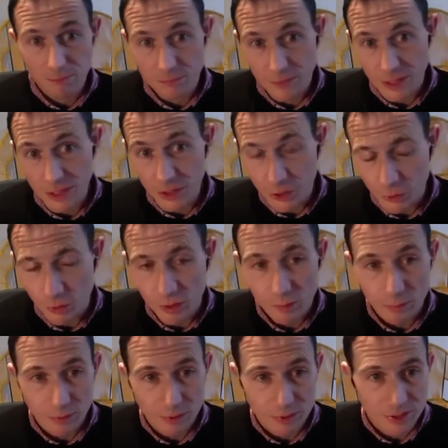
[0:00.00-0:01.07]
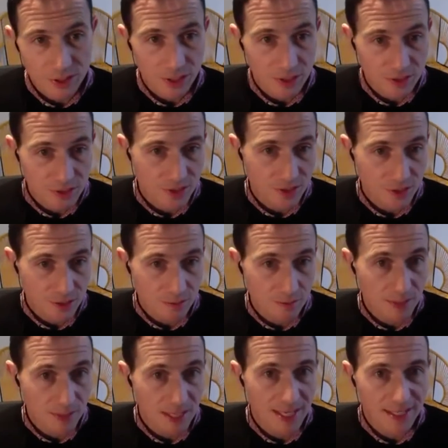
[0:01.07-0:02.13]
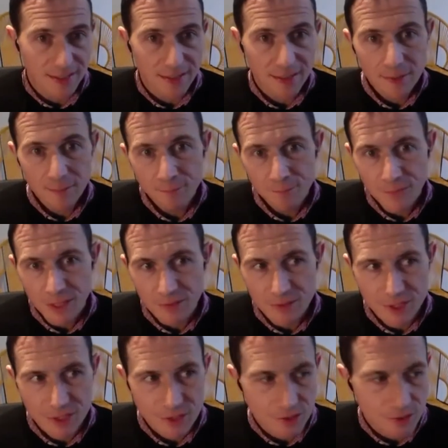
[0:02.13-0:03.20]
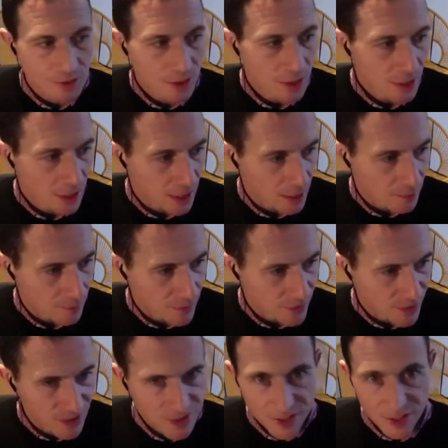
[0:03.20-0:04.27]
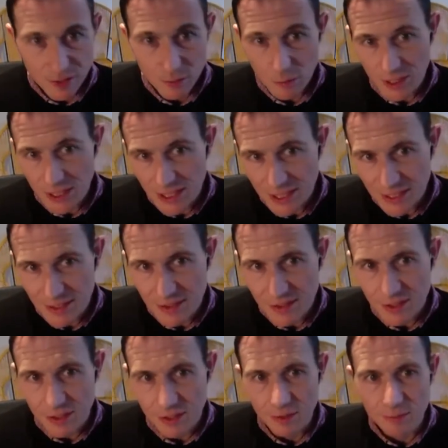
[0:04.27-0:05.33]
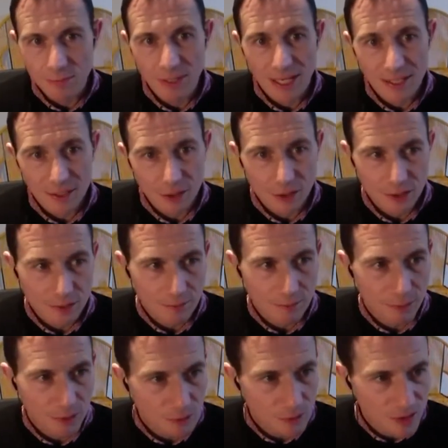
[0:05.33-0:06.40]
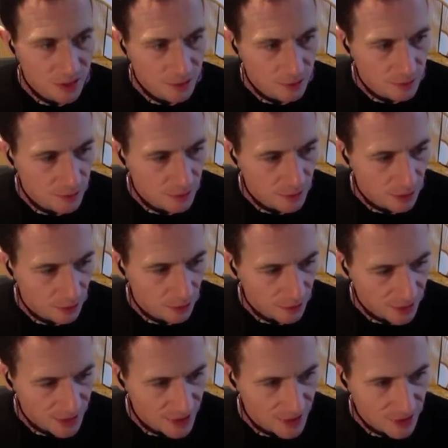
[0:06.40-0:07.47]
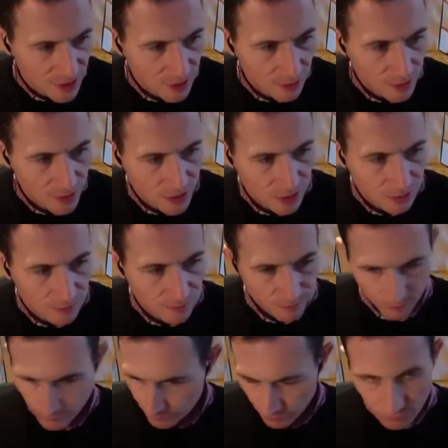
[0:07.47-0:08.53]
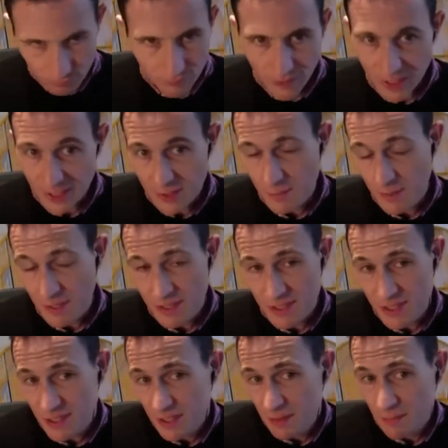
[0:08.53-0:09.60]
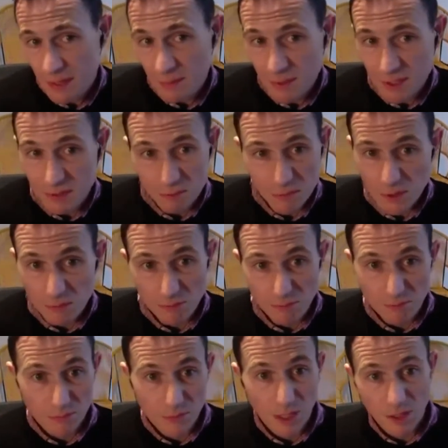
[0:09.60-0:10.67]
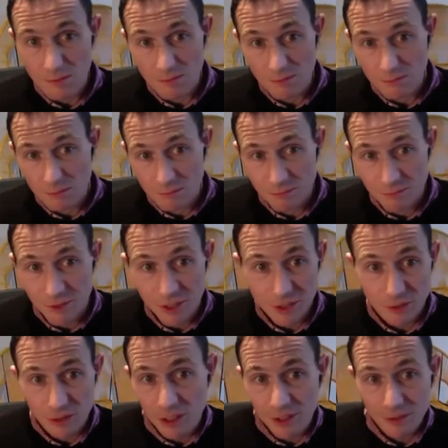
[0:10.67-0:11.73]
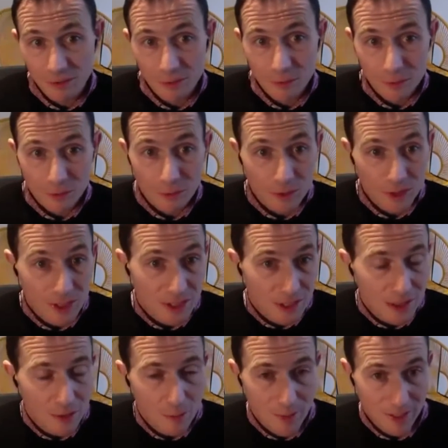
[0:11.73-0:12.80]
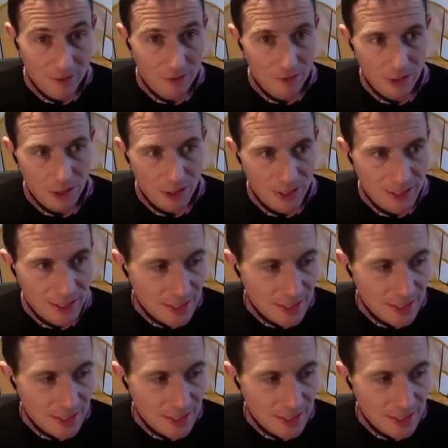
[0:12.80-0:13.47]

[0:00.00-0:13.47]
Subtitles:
enjoyable to consume and gives you things that you would need to plan a trip, but also guides you to experiences that maybe you can't find online or you didn't know about online.